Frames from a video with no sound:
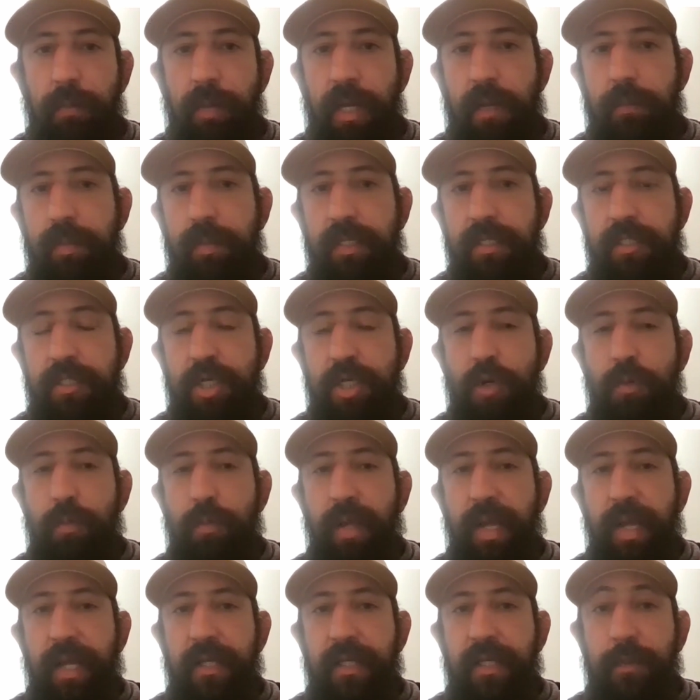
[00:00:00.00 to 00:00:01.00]
I might be so
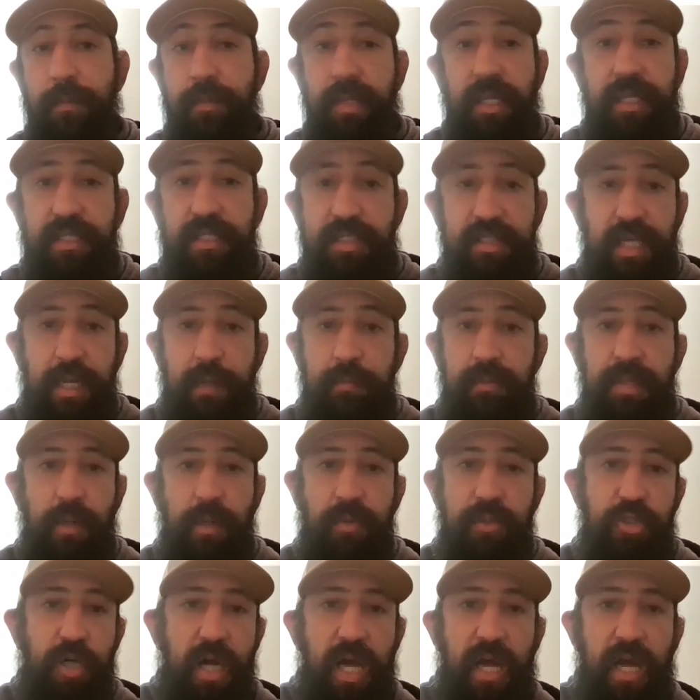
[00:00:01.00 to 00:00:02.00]
banged up. That's the same
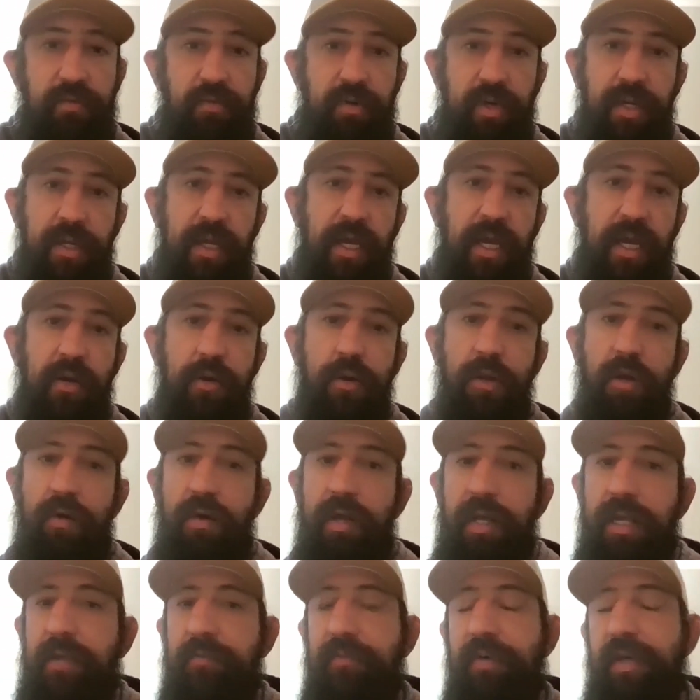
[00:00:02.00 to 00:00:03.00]
thing with traveling. I don't know.
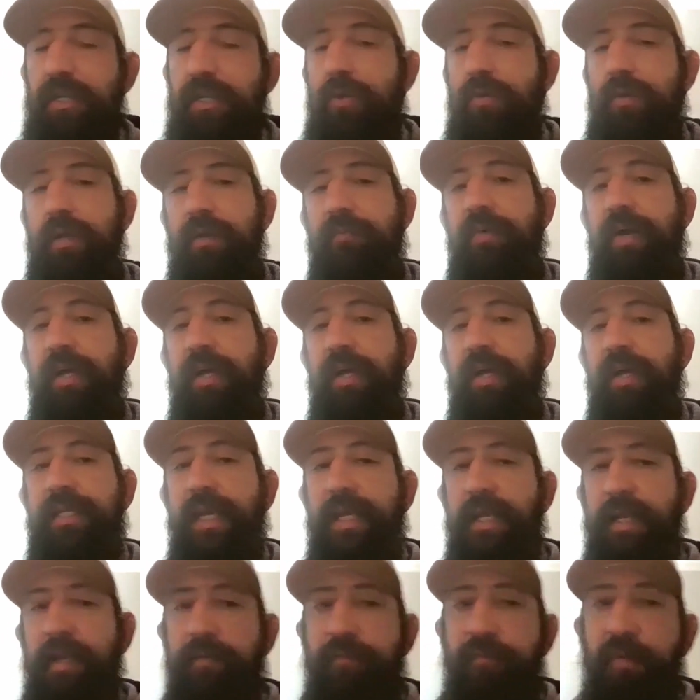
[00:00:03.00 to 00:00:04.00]
Like if I don't, if I
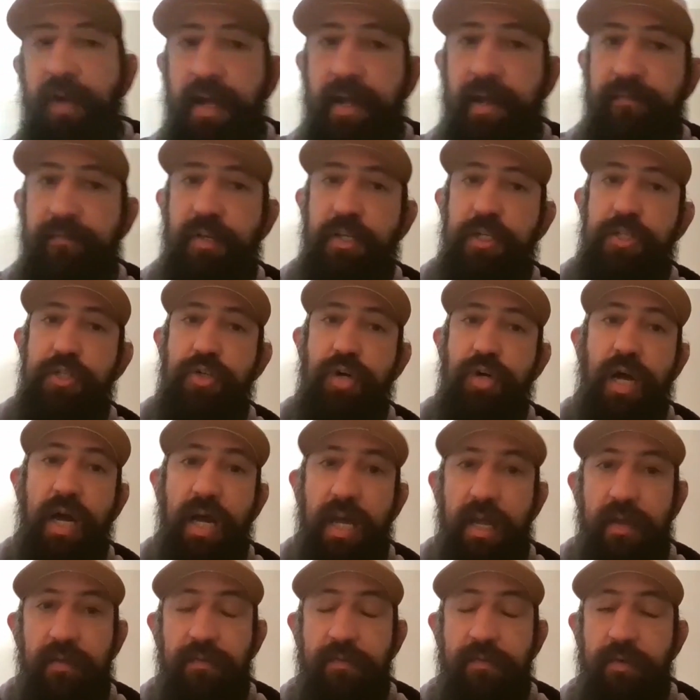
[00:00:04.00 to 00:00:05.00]
take, if I have to
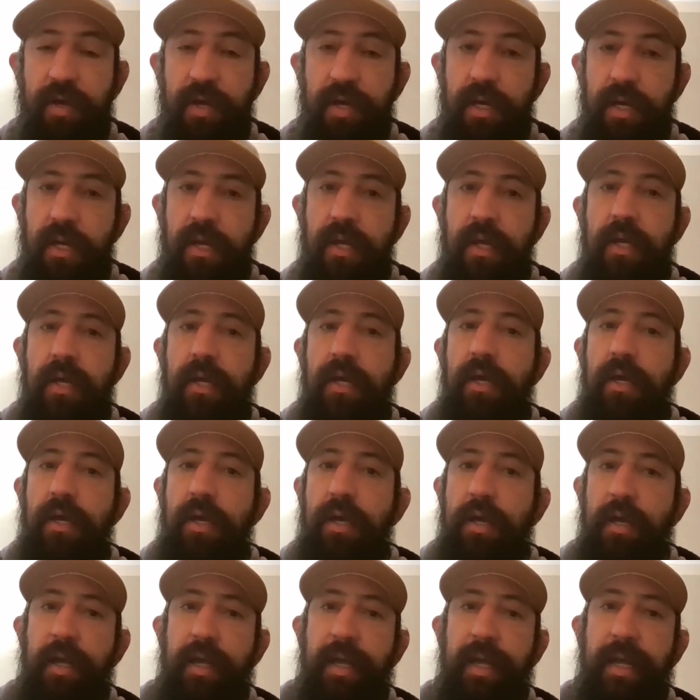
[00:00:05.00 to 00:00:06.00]
drive,
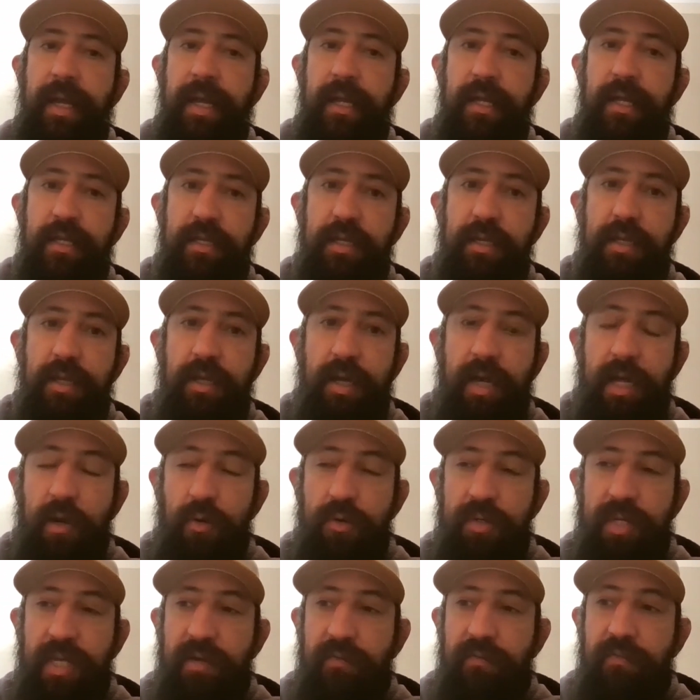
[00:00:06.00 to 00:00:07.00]
and I
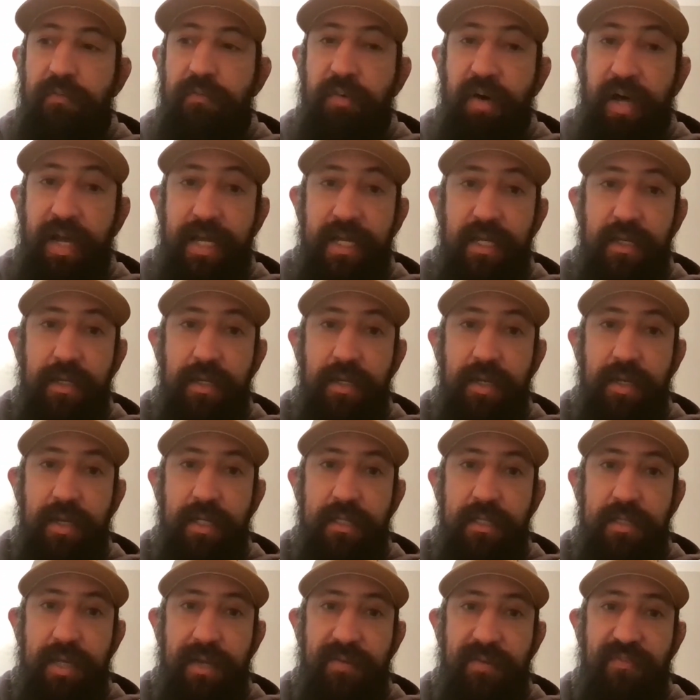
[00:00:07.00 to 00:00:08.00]
don't take a flight,
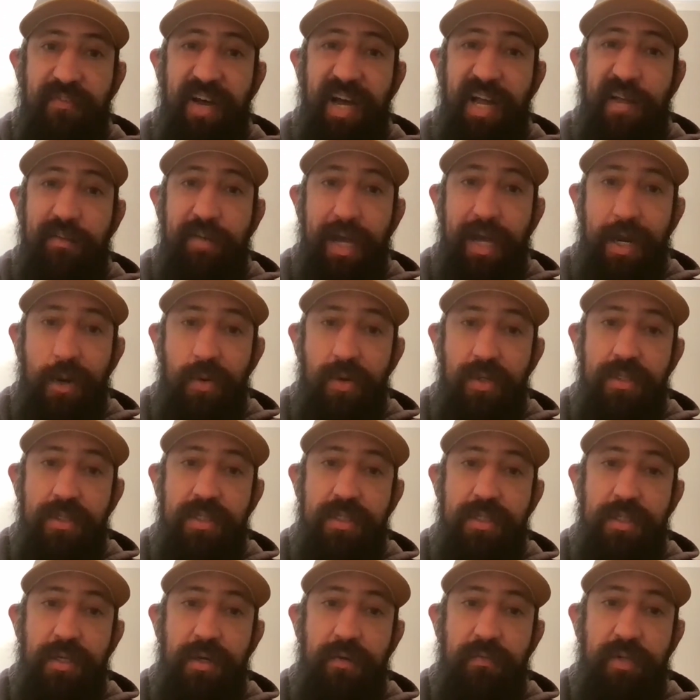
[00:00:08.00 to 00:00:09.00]
and it's like five
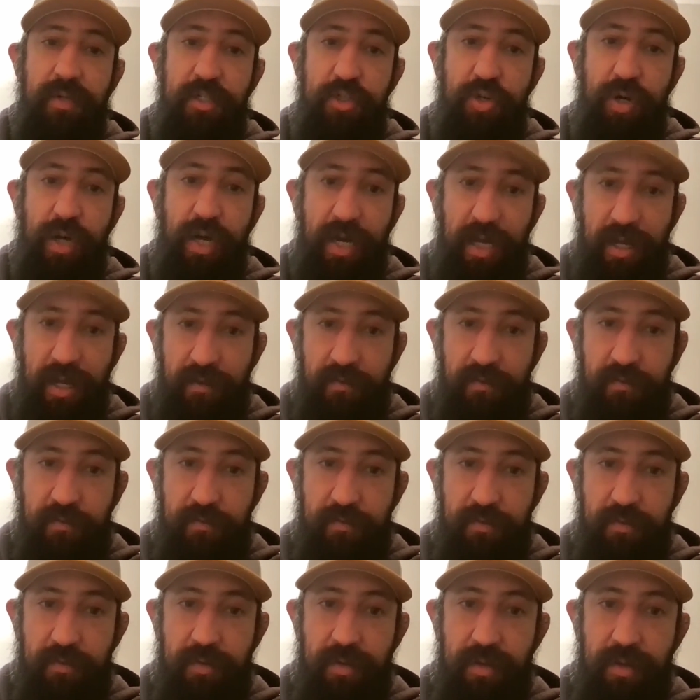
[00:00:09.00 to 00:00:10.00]
hours of a drive,
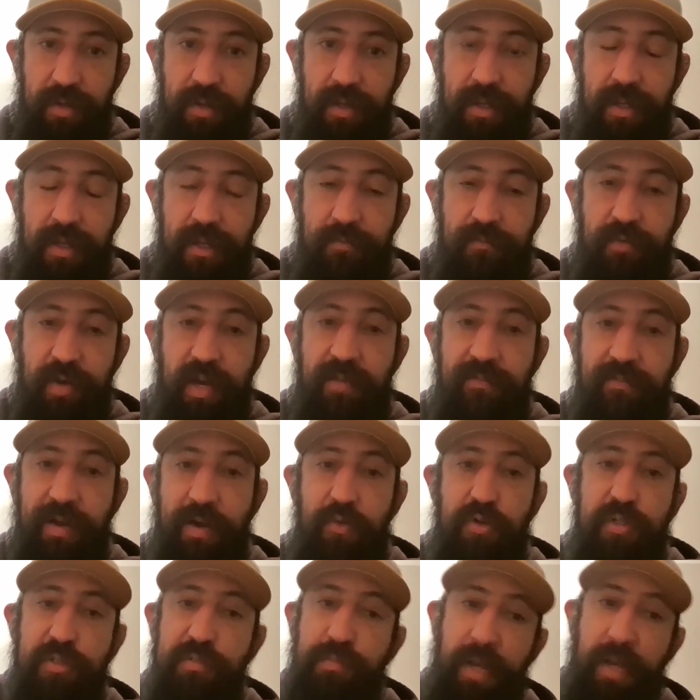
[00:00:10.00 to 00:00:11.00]
and five
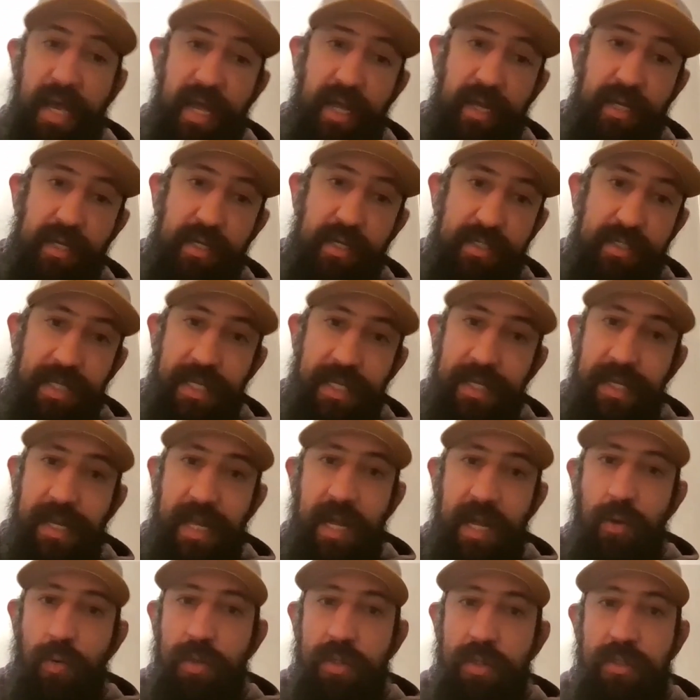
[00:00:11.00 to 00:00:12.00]
hours back, ten
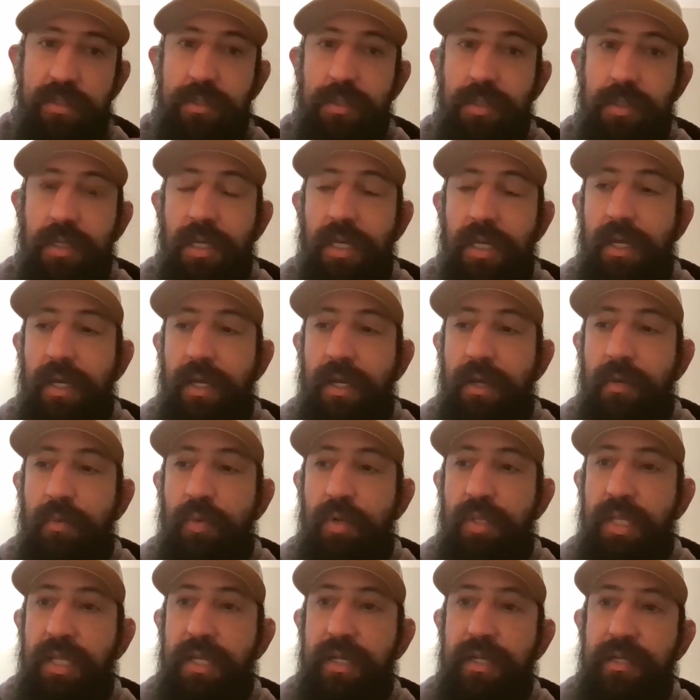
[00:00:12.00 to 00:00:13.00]
hours
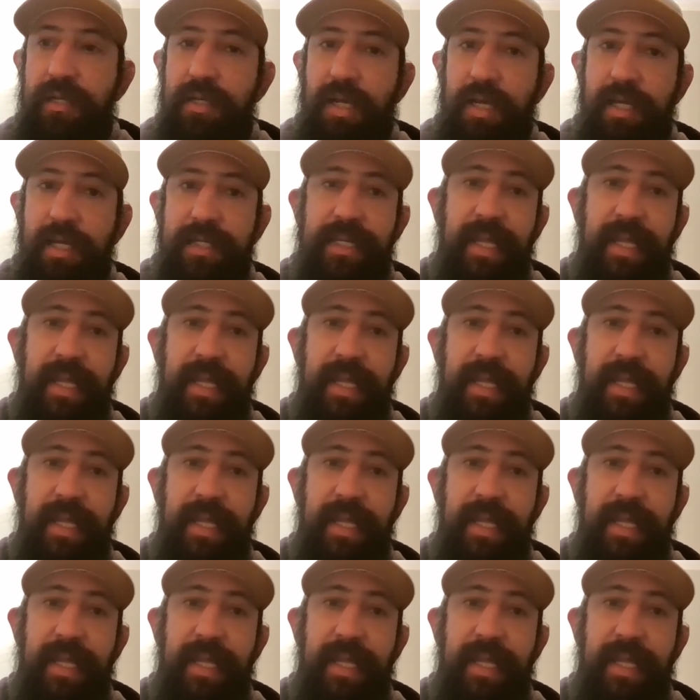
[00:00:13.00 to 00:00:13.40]
within